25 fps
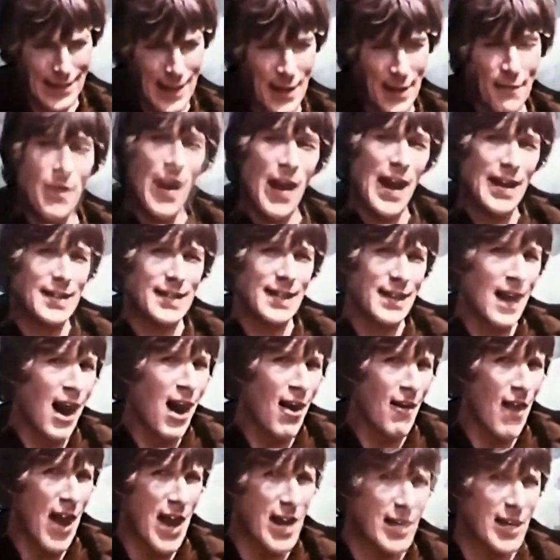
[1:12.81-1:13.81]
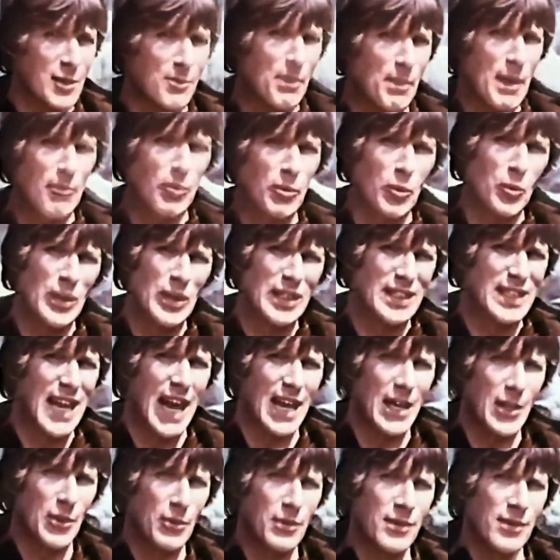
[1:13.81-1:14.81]
In fact, in our age, people will
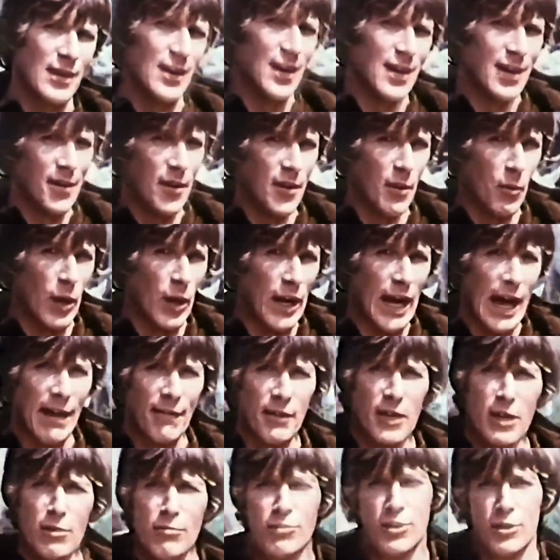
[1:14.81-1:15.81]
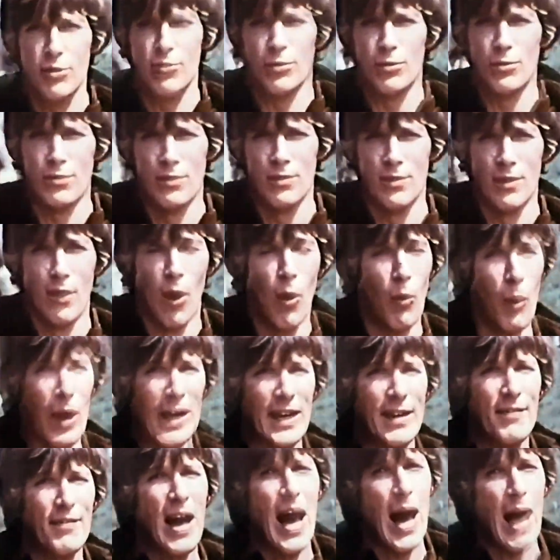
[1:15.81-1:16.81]
tell you that whatever you do or
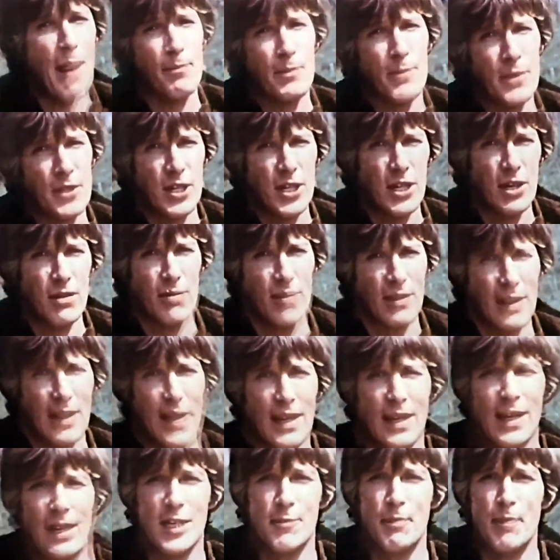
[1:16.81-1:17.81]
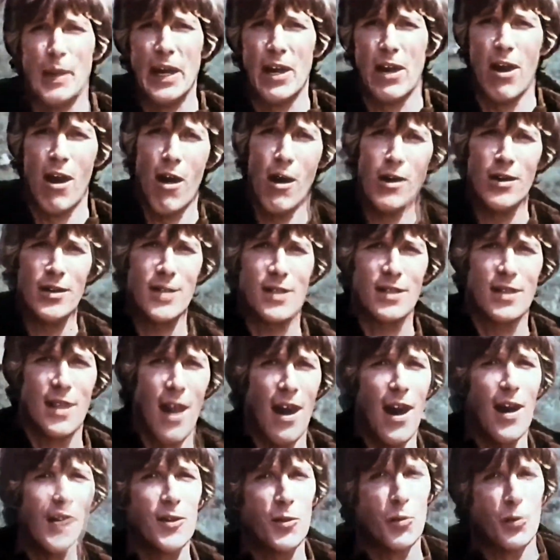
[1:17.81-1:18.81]
whatever happens to you is because
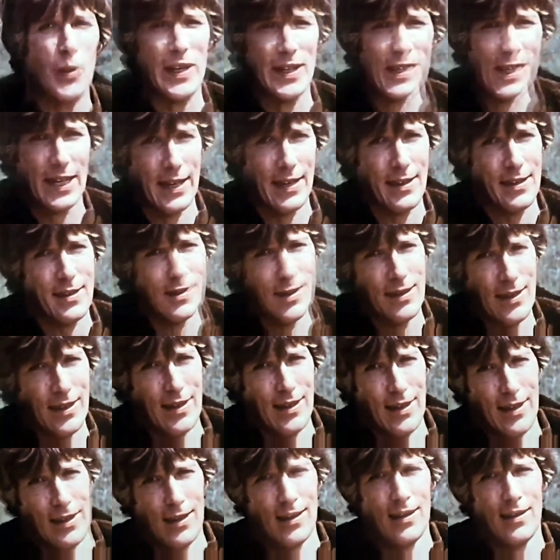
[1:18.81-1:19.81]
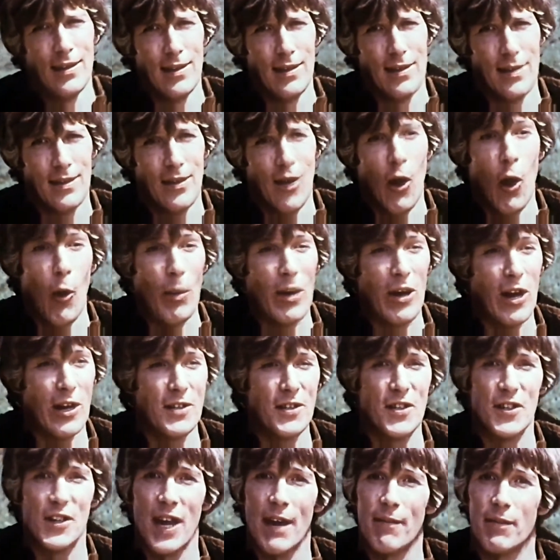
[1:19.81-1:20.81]
God willed it. Or
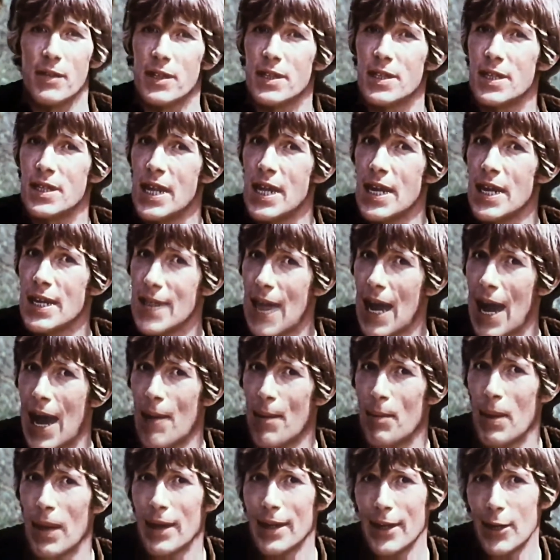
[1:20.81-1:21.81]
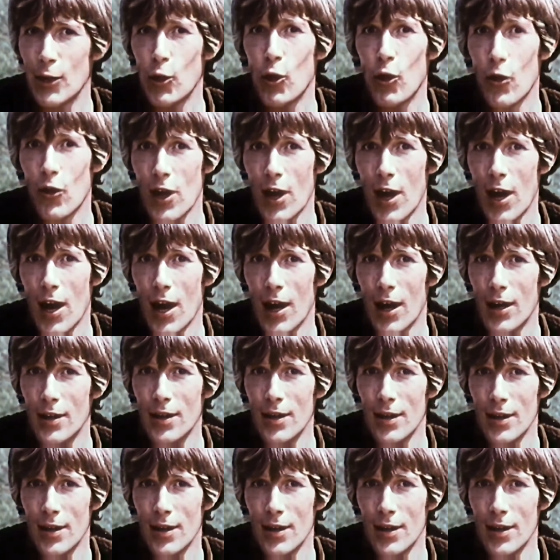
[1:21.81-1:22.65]
because the devil sneaked up under your guard.